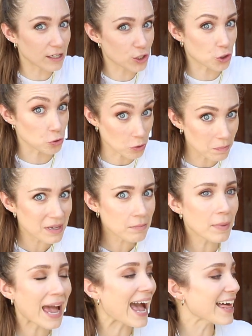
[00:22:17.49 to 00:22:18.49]
stripping
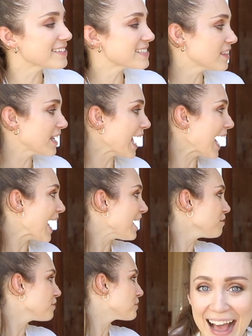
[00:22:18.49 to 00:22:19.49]
baths that they
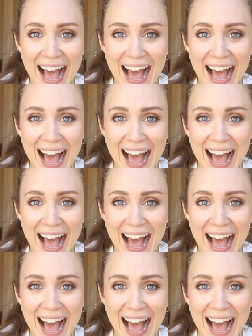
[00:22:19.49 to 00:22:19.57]
have.